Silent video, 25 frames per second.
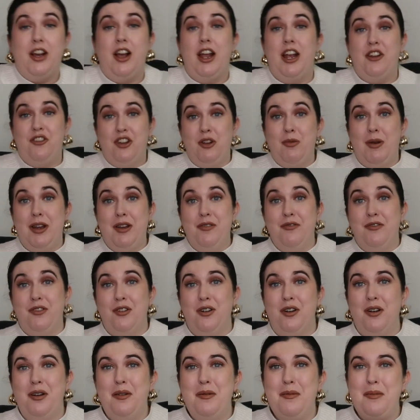thing I actually went in
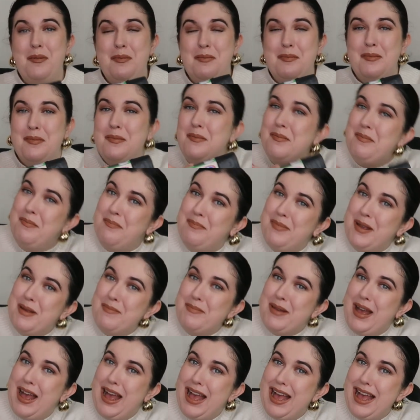for,
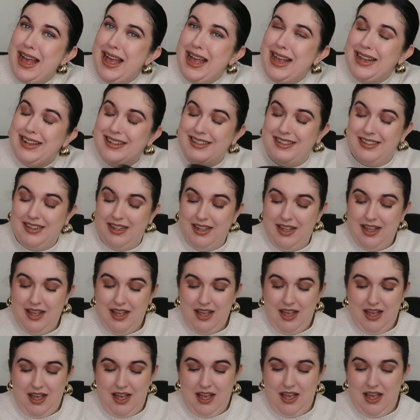bin bags.
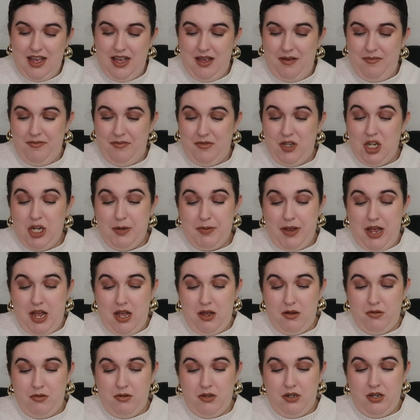
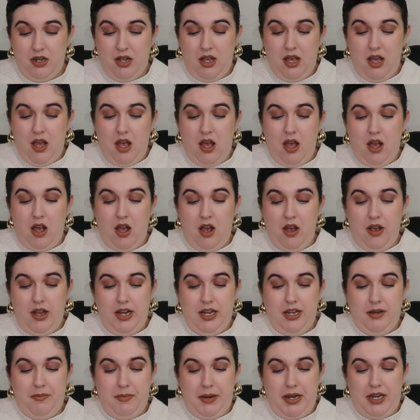£2.
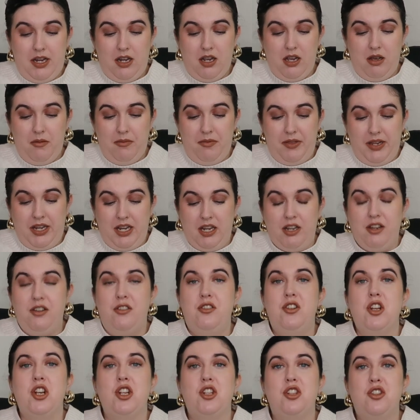I pick up the
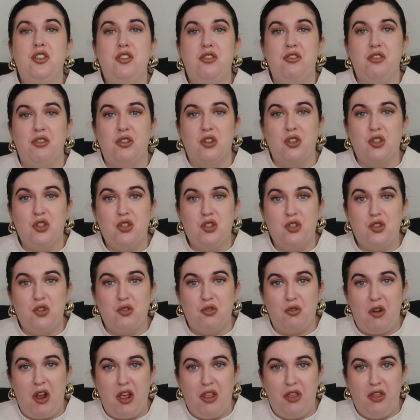industrial
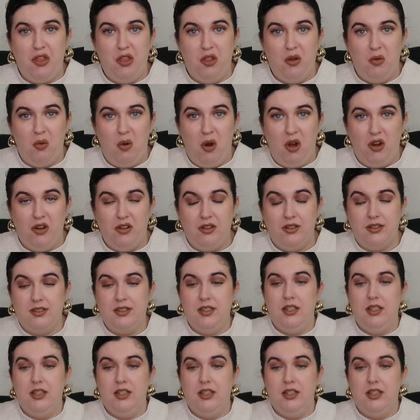strength ones.